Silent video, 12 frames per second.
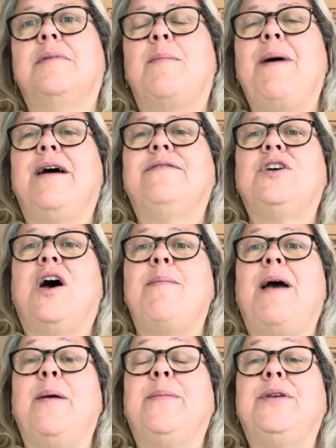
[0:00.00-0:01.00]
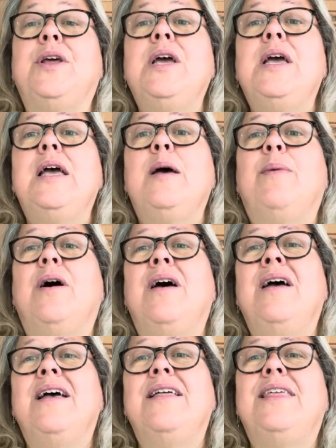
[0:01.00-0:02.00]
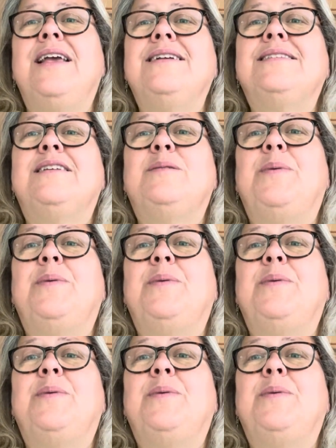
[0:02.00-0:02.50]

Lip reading: amount of time happened. But things had